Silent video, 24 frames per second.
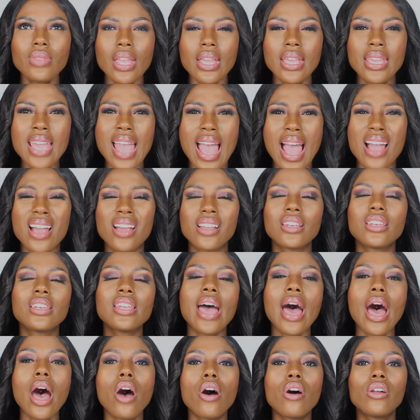Yeah,
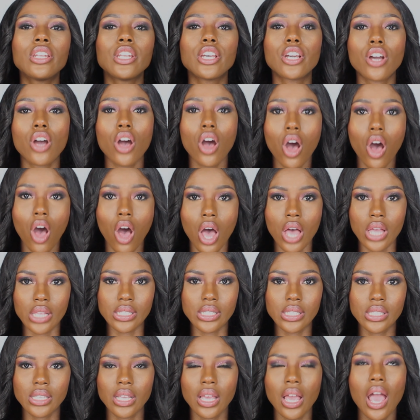now the
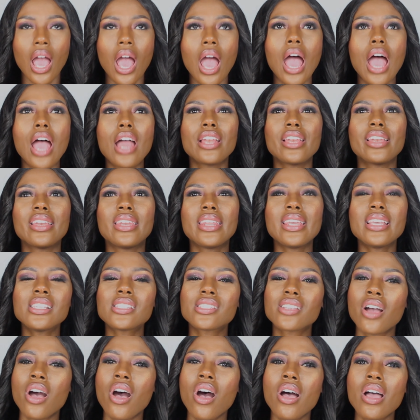cons. These
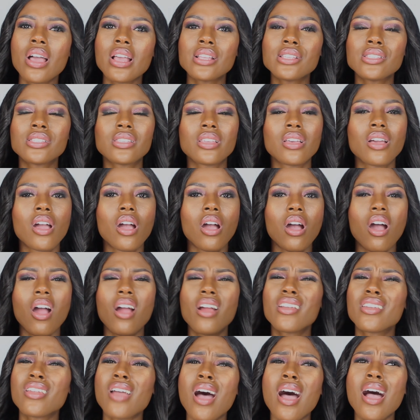cons
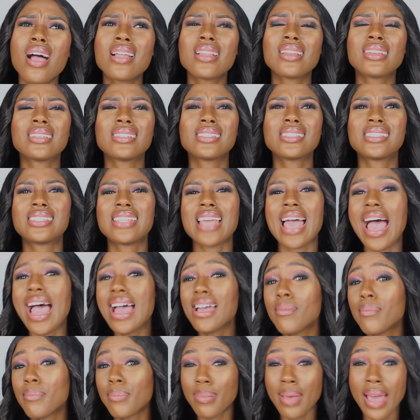are not
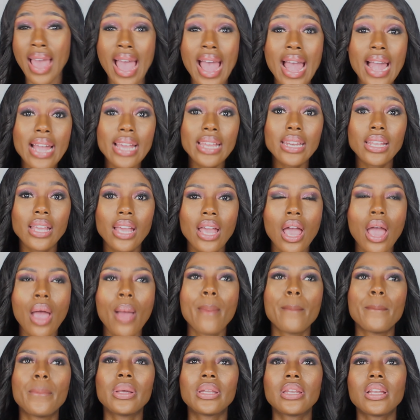that bad,
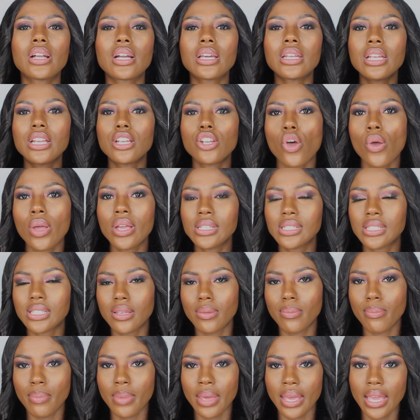but they're kind of annoying
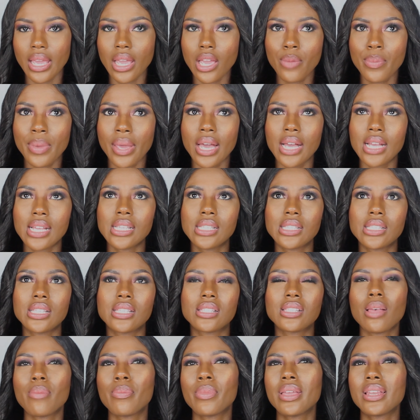to me because it's
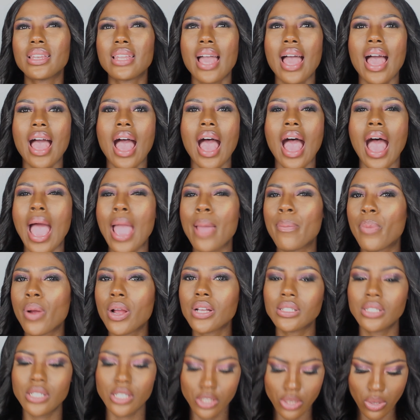something that I
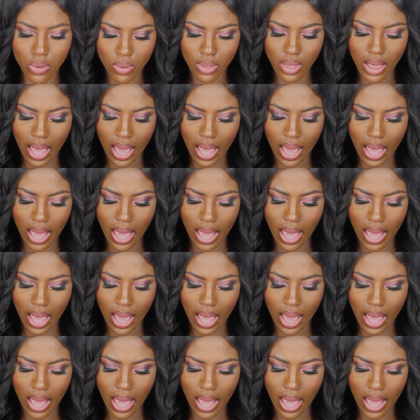personally don't